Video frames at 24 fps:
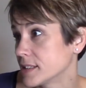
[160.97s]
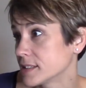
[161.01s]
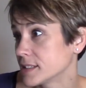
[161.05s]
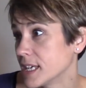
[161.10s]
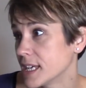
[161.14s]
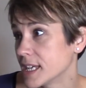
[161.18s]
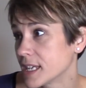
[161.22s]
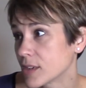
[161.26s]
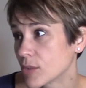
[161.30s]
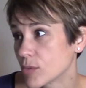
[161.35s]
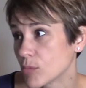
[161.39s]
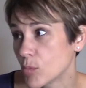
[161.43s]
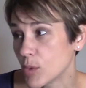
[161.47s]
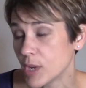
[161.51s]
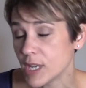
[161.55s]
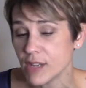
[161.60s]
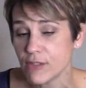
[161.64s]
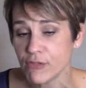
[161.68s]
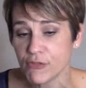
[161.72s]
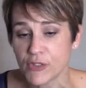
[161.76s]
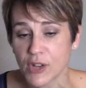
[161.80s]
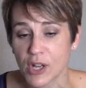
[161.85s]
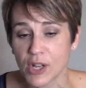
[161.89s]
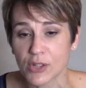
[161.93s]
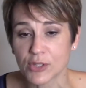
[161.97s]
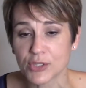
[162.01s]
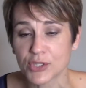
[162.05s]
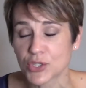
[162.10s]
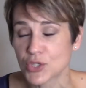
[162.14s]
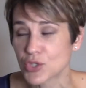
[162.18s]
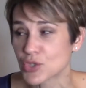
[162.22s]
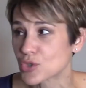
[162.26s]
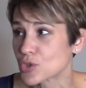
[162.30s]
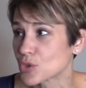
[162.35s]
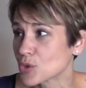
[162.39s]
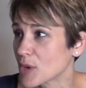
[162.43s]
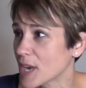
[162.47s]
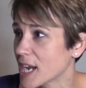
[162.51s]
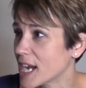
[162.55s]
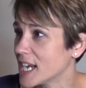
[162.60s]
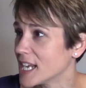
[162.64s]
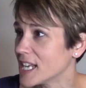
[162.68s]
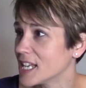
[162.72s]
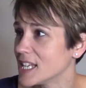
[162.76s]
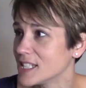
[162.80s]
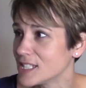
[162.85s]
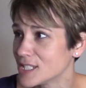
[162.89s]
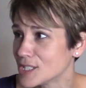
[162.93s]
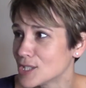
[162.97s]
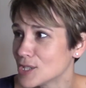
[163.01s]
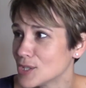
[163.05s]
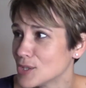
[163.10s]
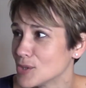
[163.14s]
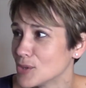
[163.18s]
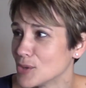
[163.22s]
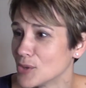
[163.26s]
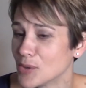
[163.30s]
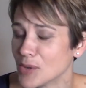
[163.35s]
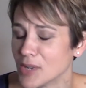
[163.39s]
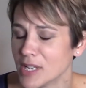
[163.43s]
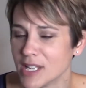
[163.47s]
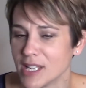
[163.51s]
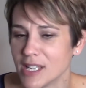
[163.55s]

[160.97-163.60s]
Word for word: Like we fell straight into.